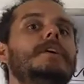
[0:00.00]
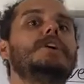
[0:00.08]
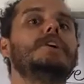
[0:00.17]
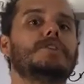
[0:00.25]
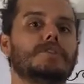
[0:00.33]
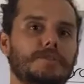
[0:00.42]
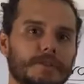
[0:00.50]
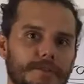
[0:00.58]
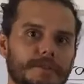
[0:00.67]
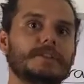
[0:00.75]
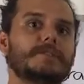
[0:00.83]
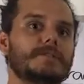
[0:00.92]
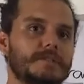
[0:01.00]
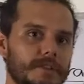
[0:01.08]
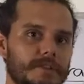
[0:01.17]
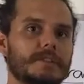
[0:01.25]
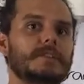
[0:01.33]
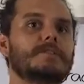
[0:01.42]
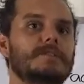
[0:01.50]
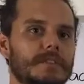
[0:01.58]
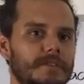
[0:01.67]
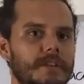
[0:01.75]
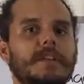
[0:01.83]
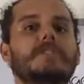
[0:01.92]
to 50 to 60 to
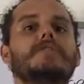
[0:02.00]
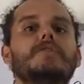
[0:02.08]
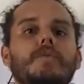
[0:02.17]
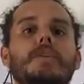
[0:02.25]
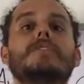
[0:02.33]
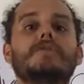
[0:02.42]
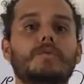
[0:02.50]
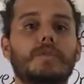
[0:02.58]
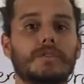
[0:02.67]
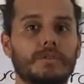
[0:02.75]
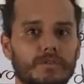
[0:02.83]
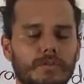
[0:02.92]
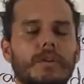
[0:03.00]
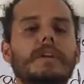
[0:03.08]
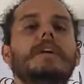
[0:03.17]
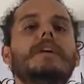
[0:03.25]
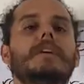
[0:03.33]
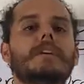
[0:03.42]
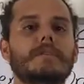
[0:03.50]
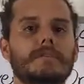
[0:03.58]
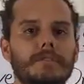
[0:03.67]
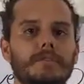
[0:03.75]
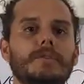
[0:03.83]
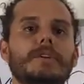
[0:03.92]
70 and so on and so on and so on if you
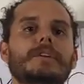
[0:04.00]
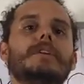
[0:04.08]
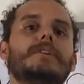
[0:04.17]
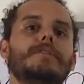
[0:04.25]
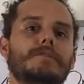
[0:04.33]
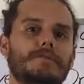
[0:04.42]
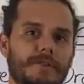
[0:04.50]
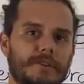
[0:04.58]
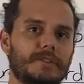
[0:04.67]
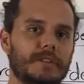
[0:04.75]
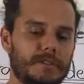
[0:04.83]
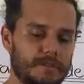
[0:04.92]
do it frictionless.